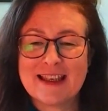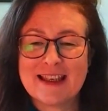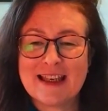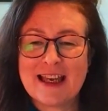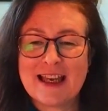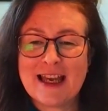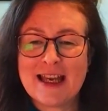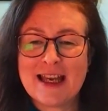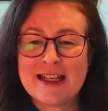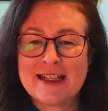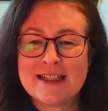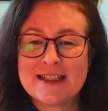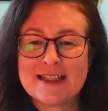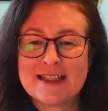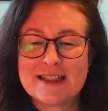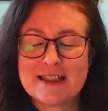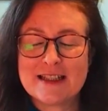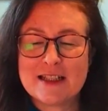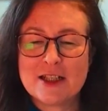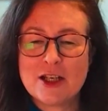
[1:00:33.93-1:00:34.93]
And
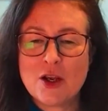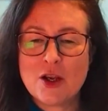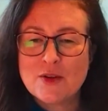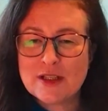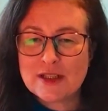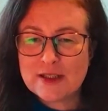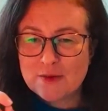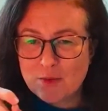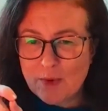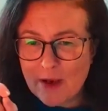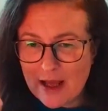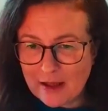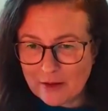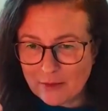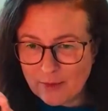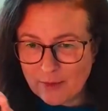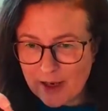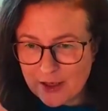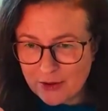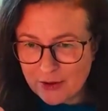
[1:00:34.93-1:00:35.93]
note as
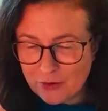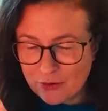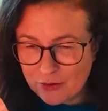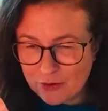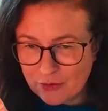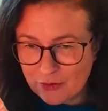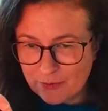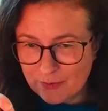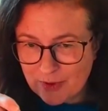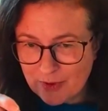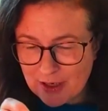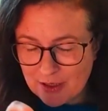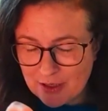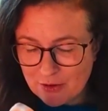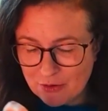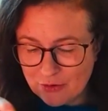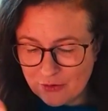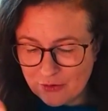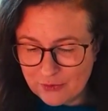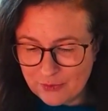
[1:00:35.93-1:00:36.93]
well by your
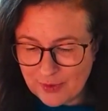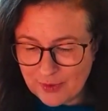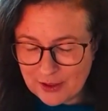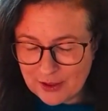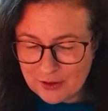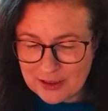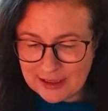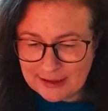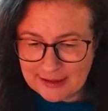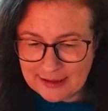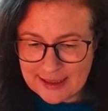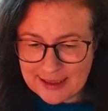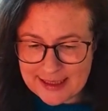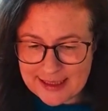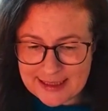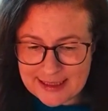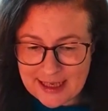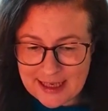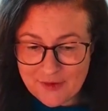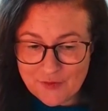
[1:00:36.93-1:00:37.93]
little
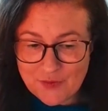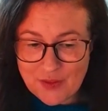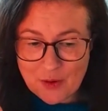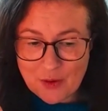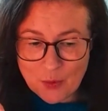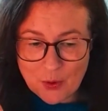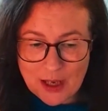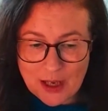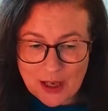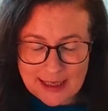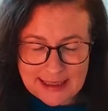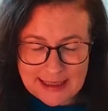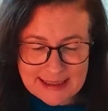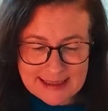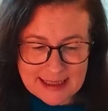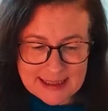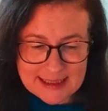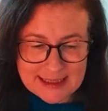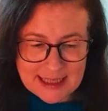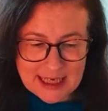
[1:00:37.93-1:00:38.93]
list if there were any
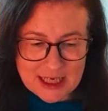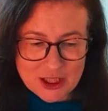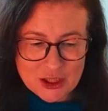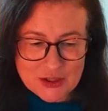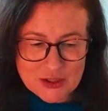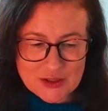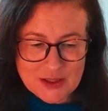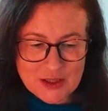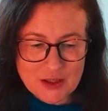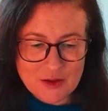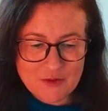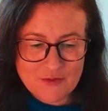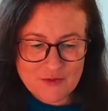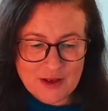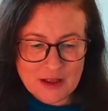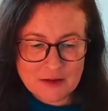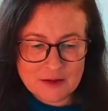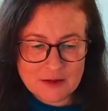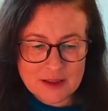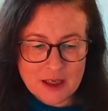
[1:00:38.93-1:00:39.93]
sensations that you
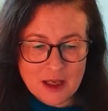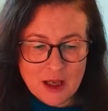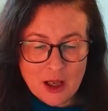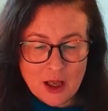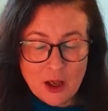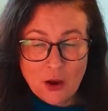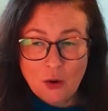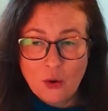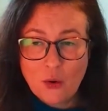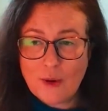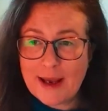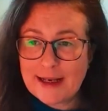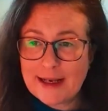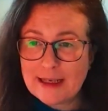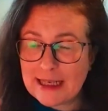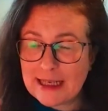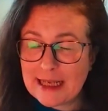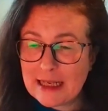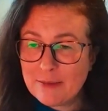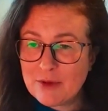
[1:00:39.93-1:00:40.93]
felt or
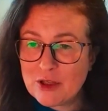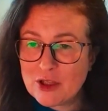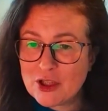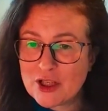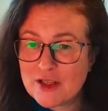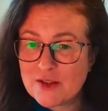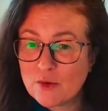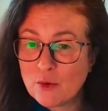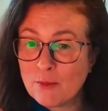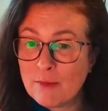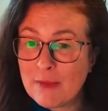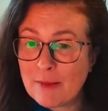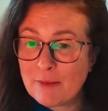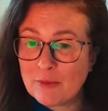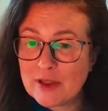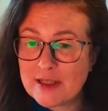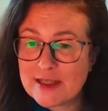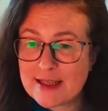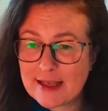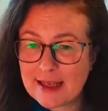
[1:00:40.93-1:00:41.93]
any images or
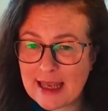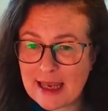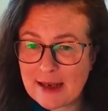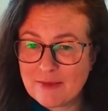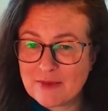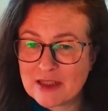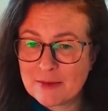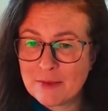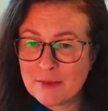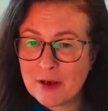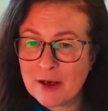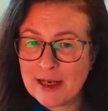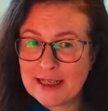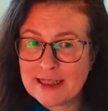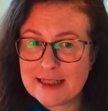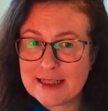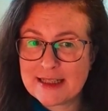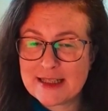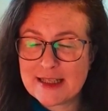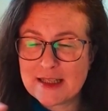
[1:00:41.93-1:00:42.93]
memories that came to
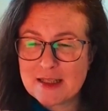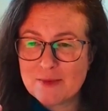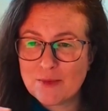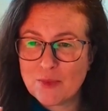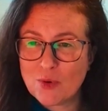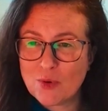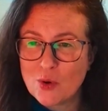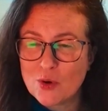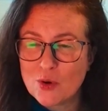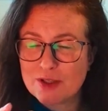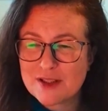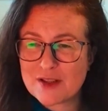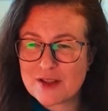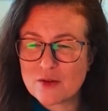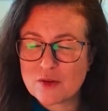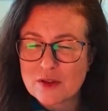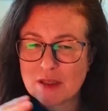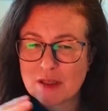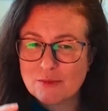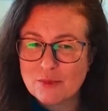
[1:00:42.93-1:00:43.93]
mind. This is important because it's
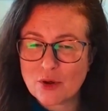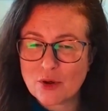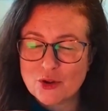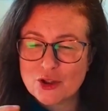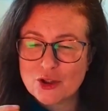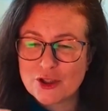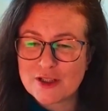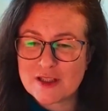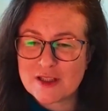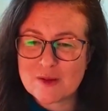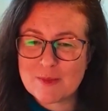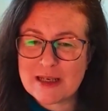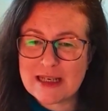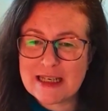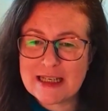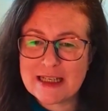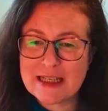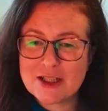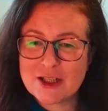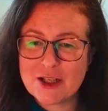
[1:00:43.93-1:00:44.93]
your subconscious
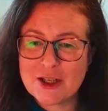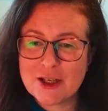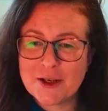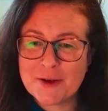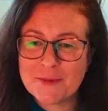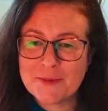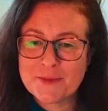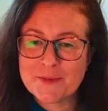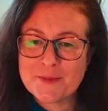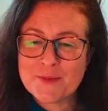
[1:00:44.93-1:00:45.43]
speaking to you.